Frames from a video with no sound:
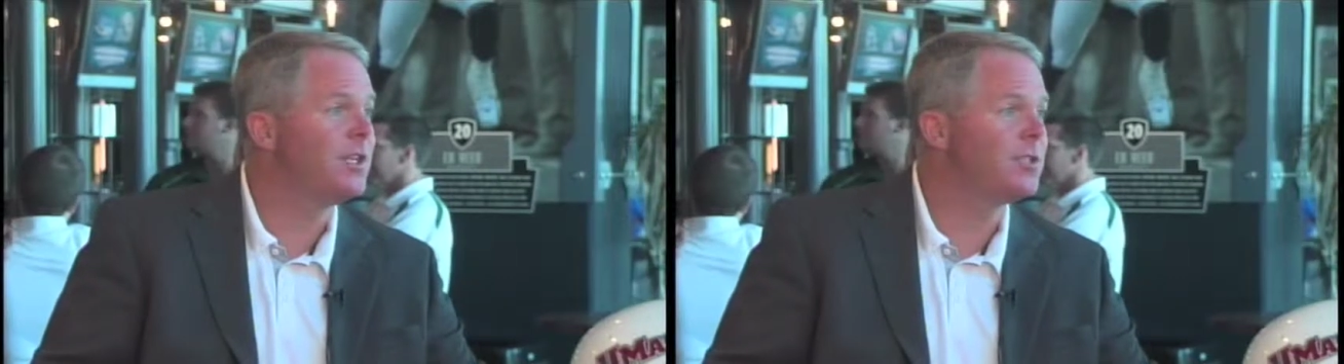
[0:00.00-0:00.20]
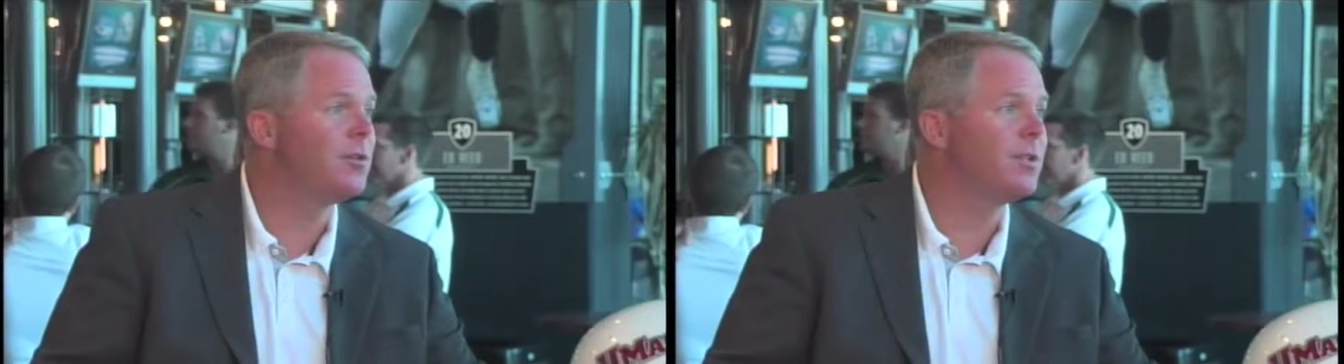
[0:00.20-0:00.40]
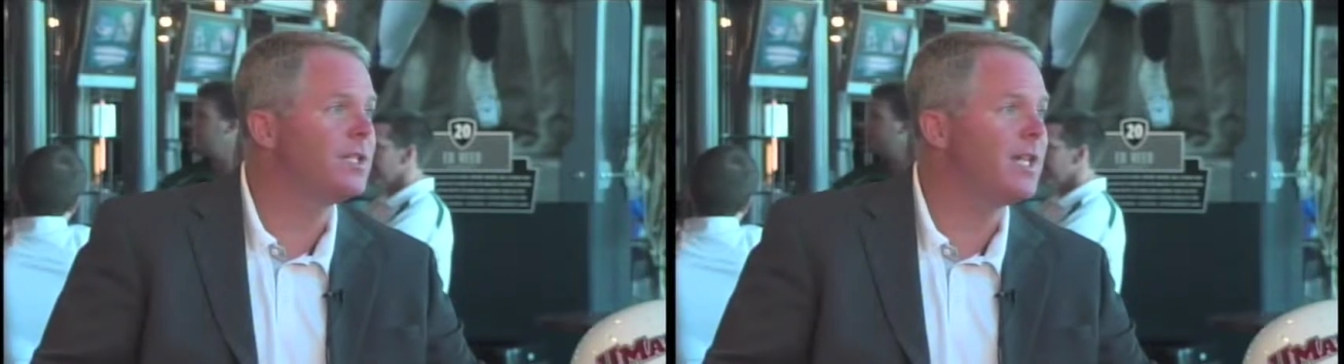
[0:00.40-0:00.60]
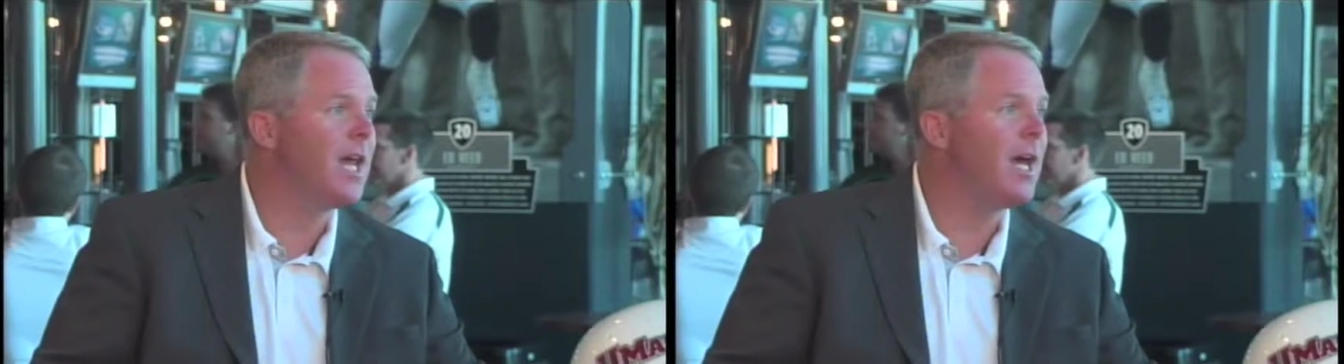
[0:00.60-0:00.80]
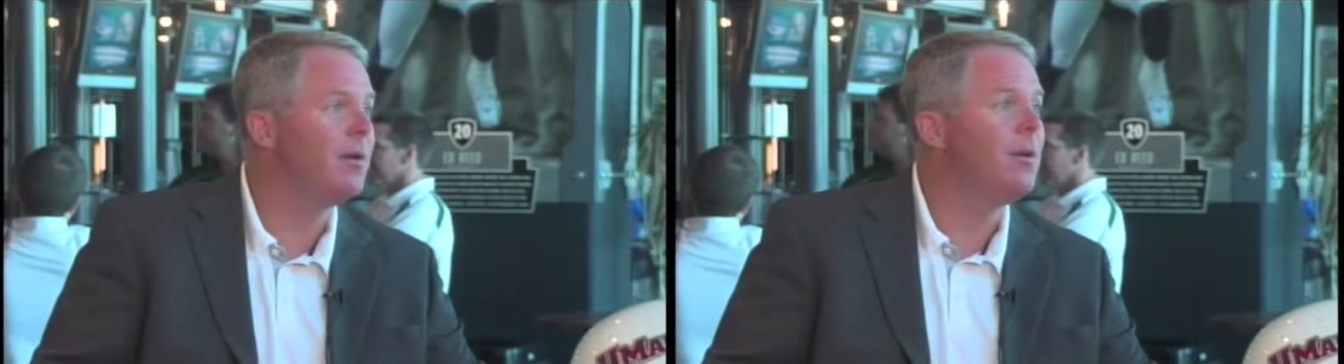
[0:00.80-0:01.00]
and they certainly did
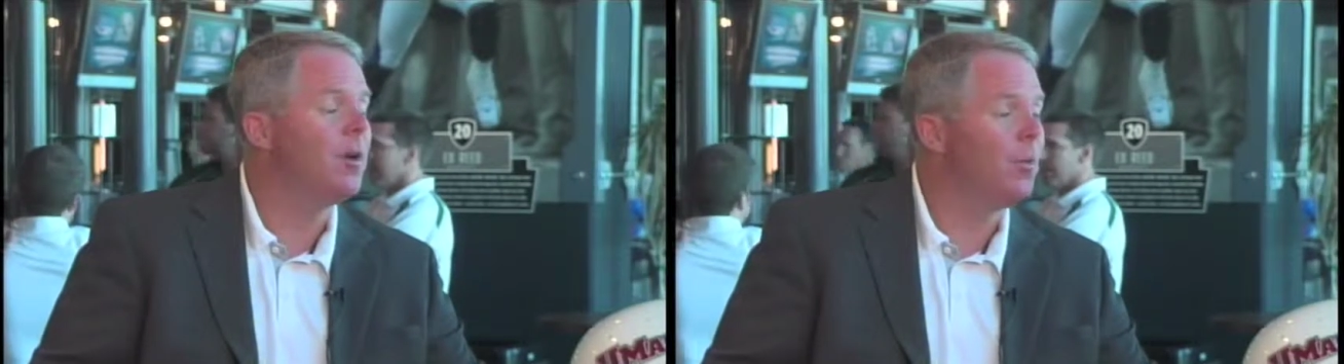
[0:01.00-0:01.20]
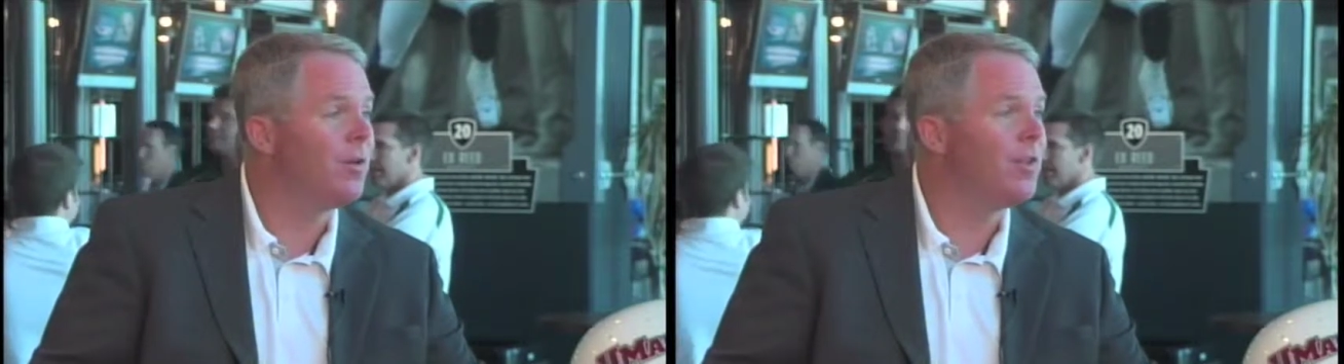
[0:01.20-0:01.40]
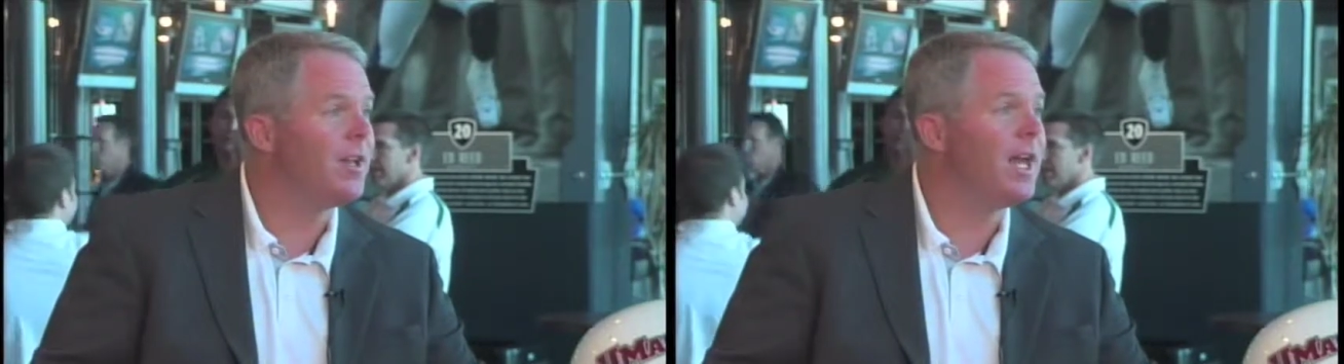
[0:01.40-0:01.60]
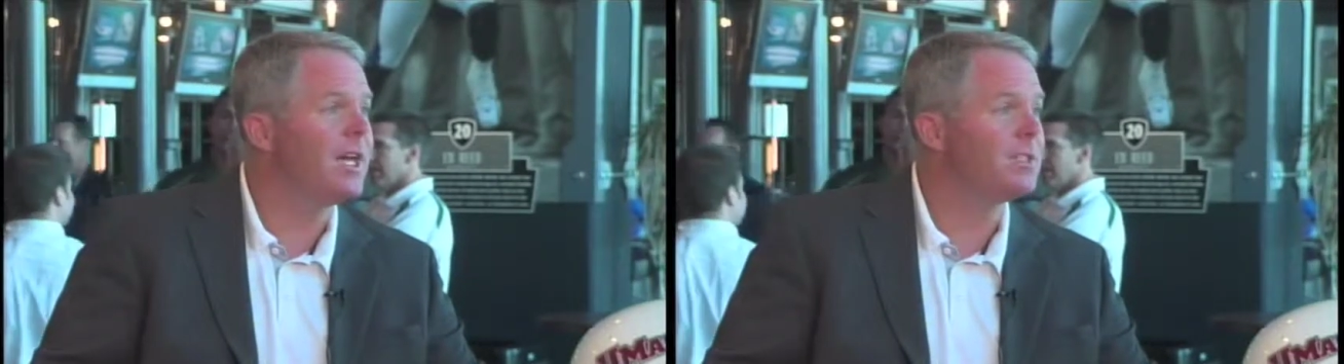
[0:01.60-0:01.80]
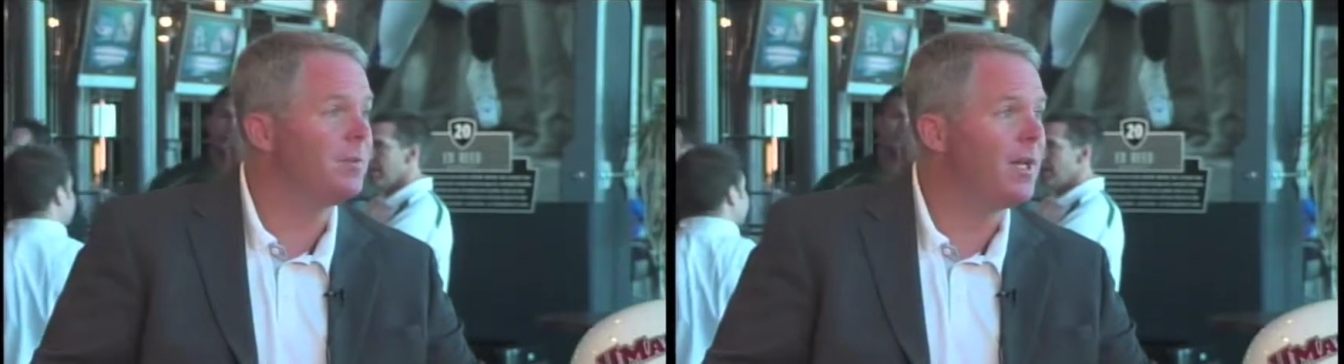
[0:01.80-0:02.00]
that with the
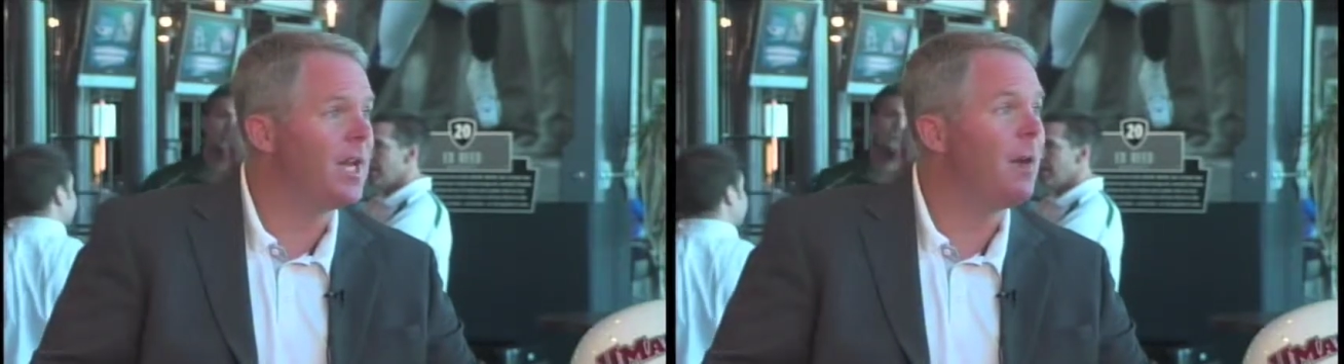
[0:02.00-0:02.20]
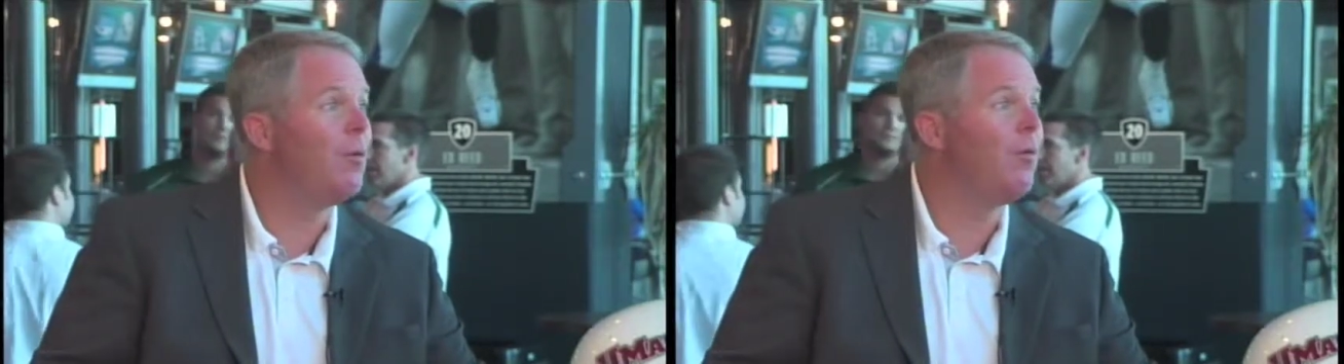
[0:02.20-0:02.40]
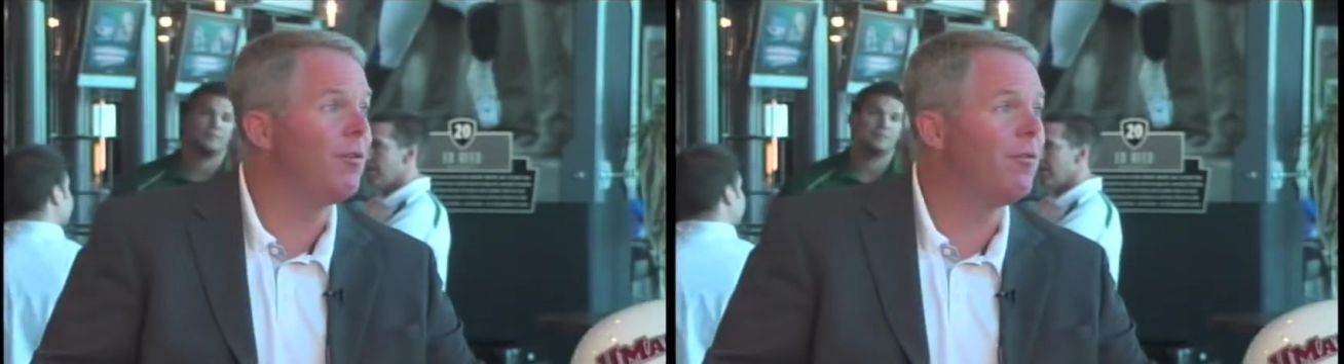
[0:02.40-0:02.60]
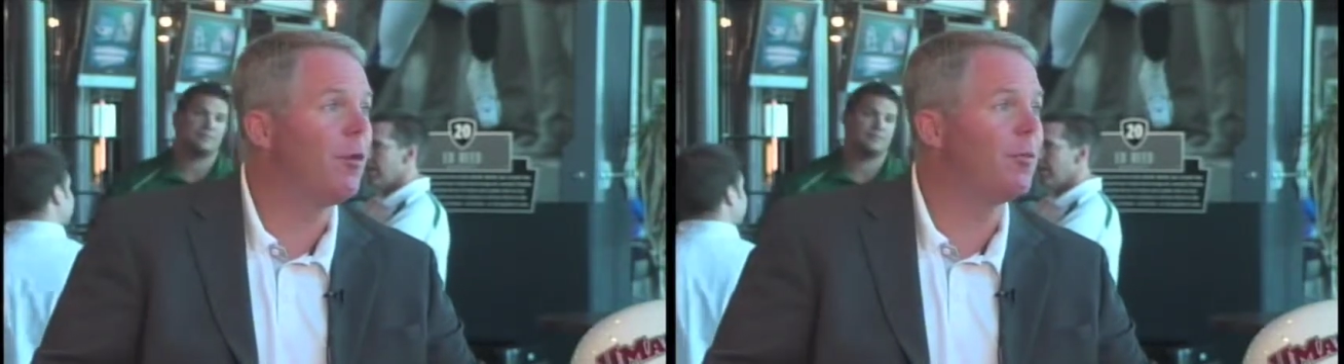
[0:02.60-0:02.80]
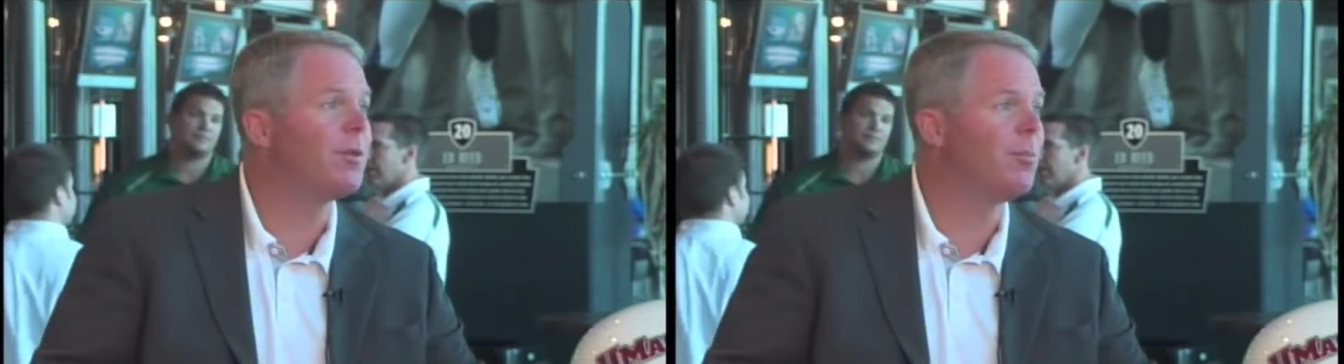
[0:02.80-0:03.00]
announcement, and now moving
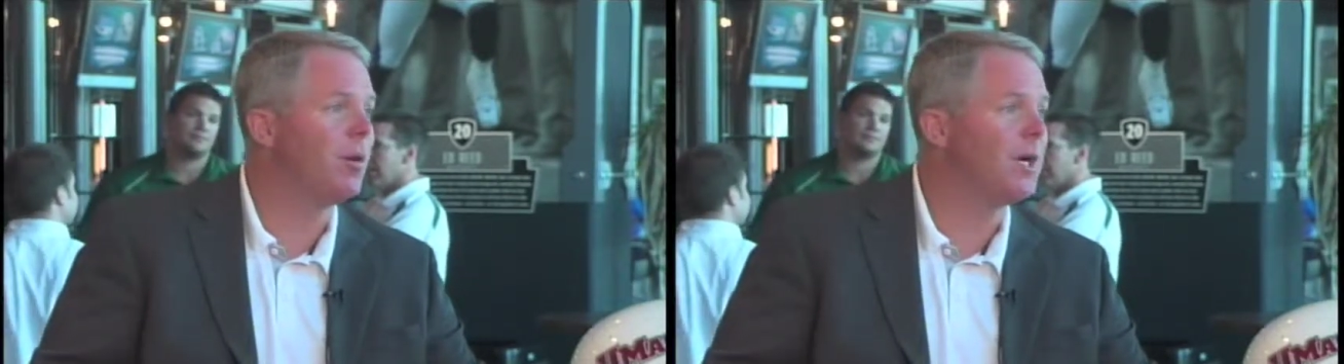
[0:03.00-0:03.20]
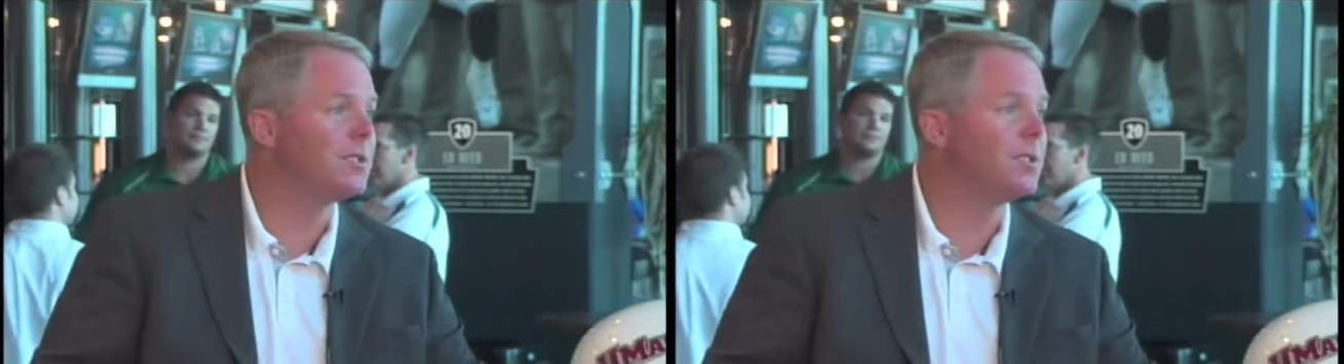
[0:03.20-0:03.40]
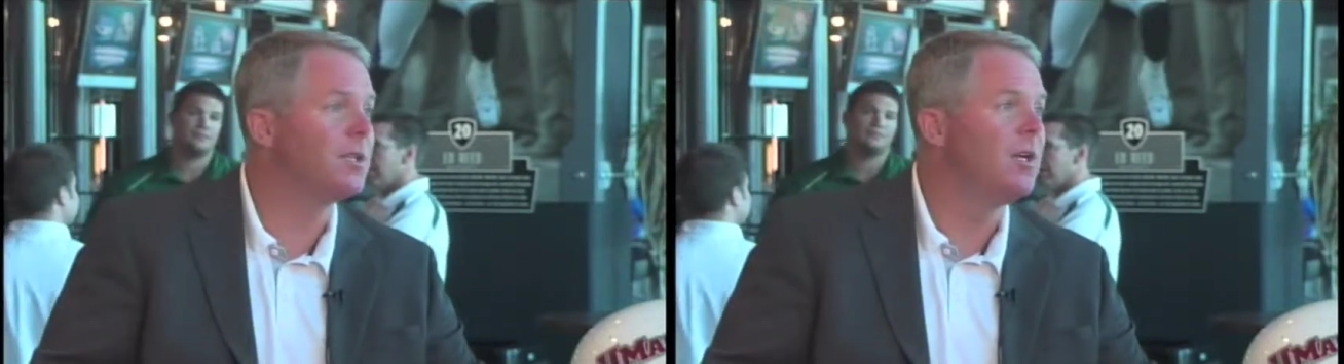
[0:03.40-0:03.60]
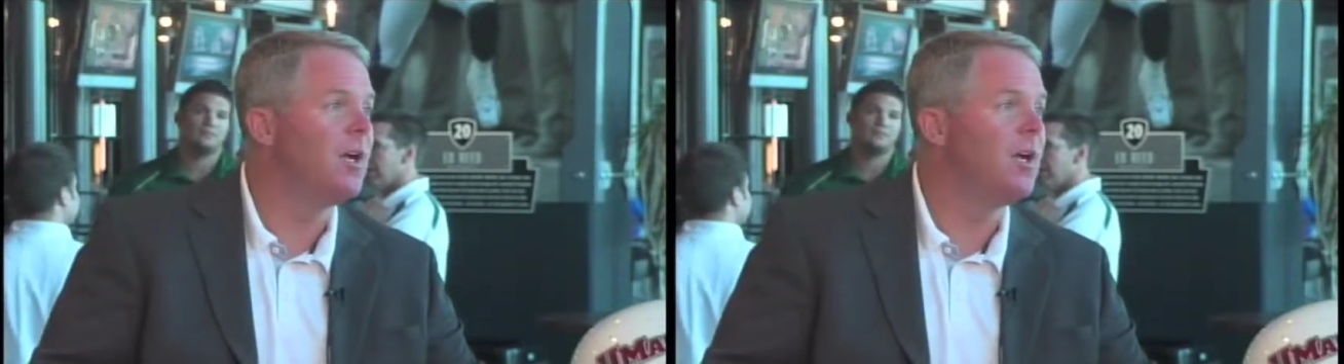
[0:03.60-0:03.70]
forward with the process.